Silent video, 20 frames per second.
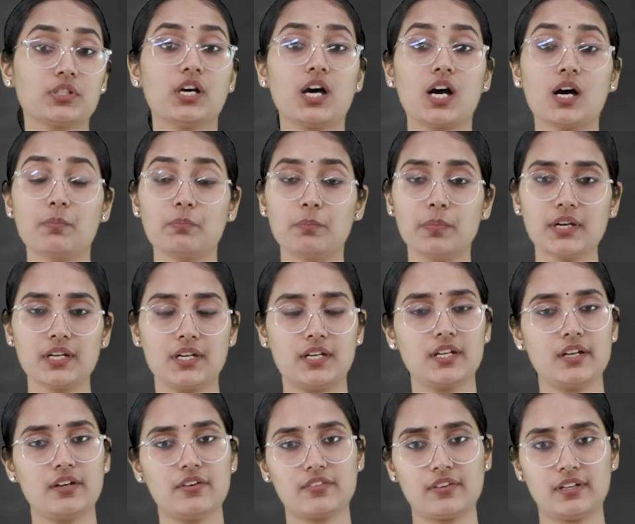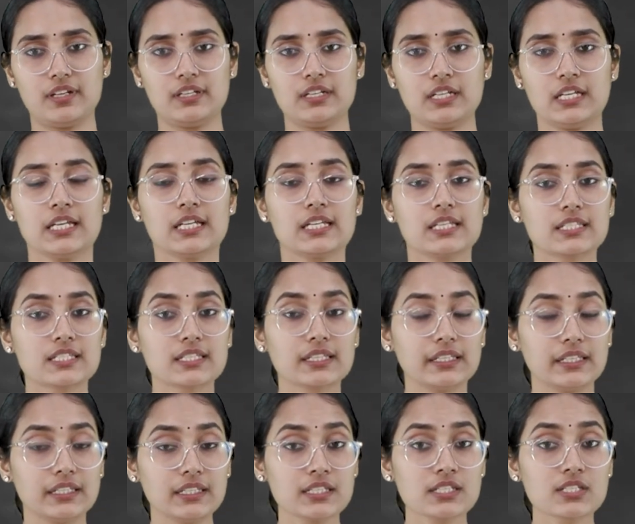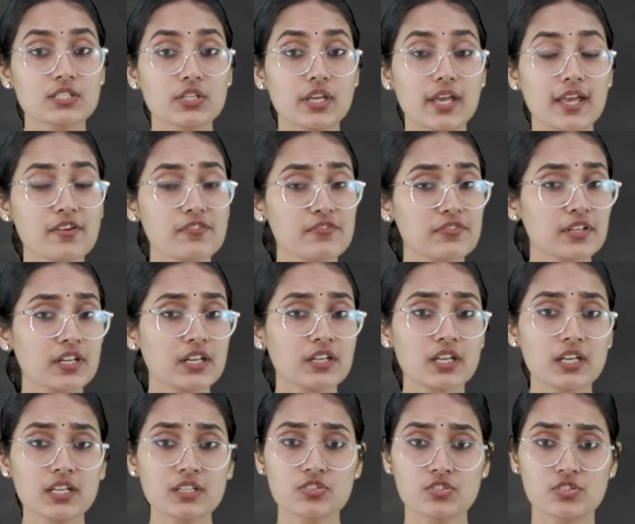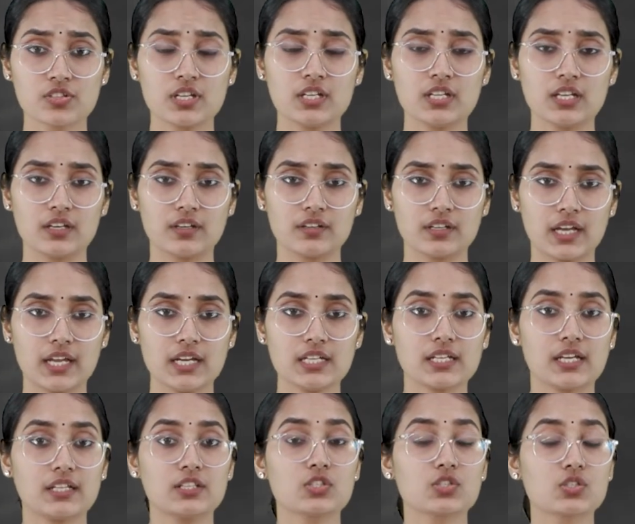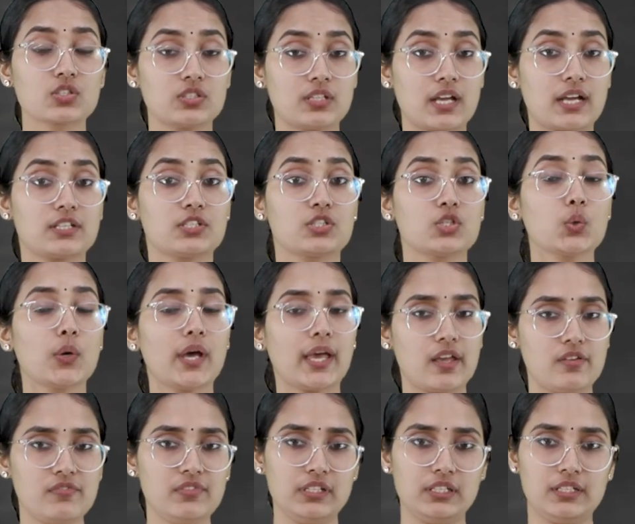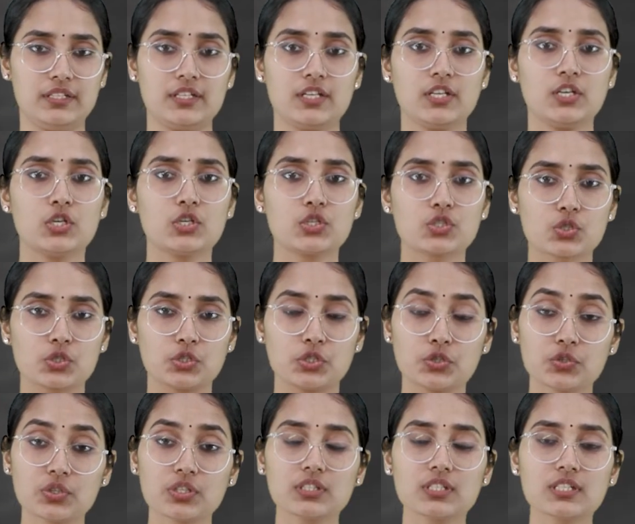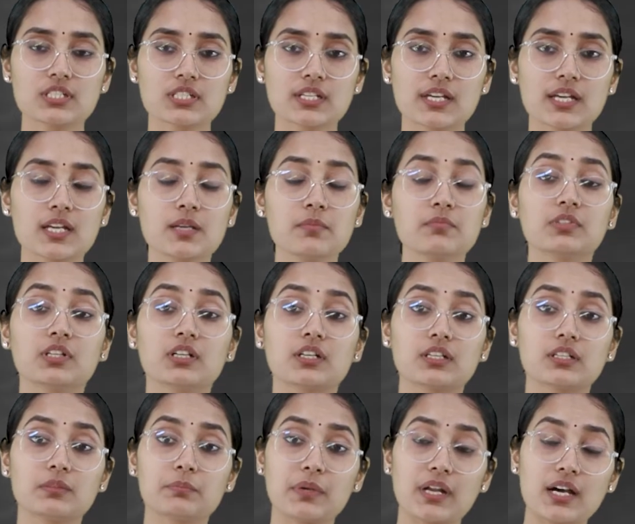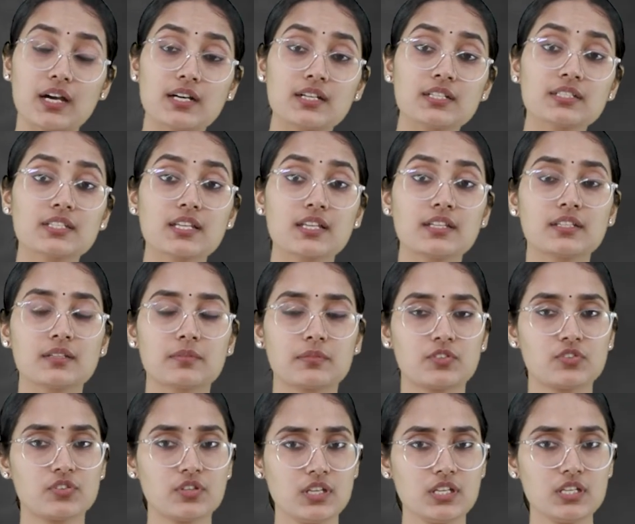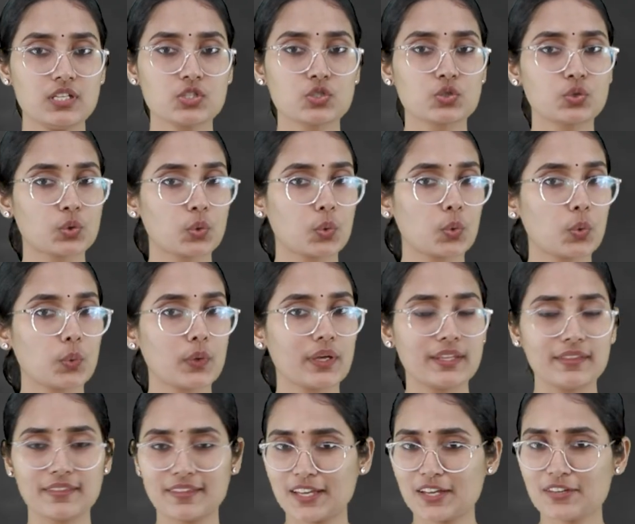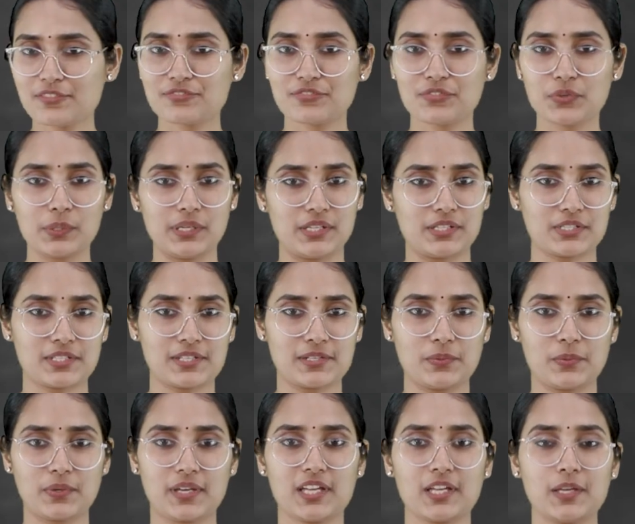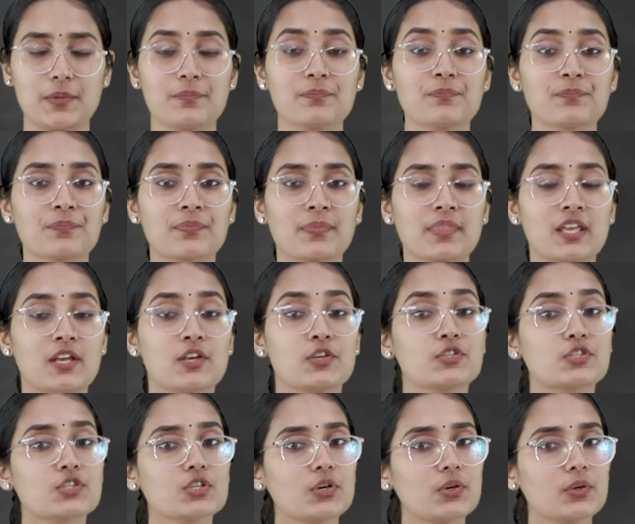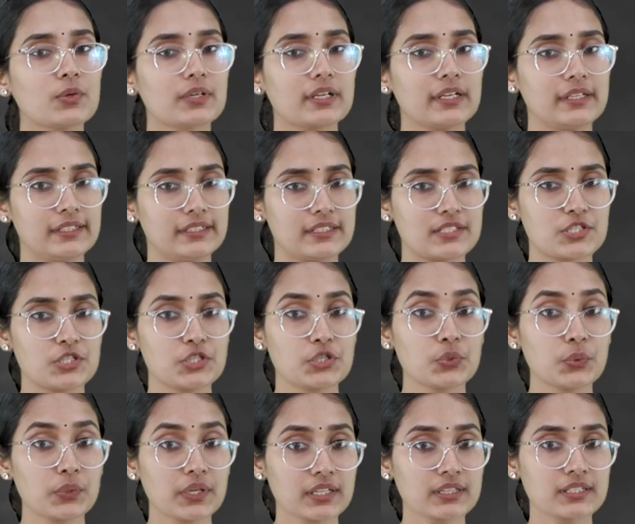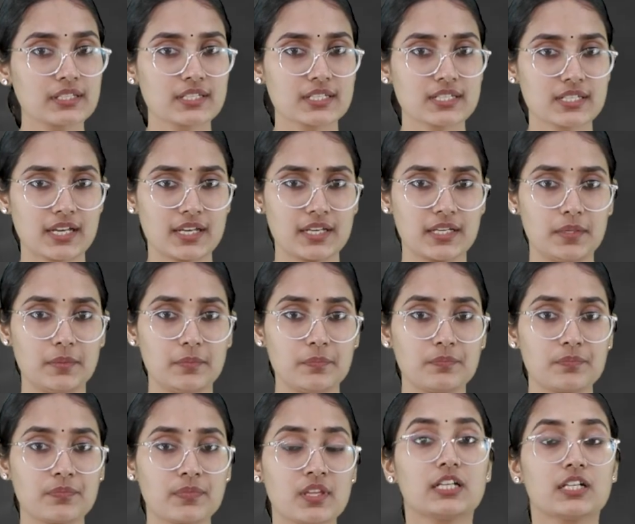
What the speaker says: to the abundant rain, since every day is raining, right? And that too heavily. So during this time, the plants and the trees grow in their fullest, okay? So kids, during this time,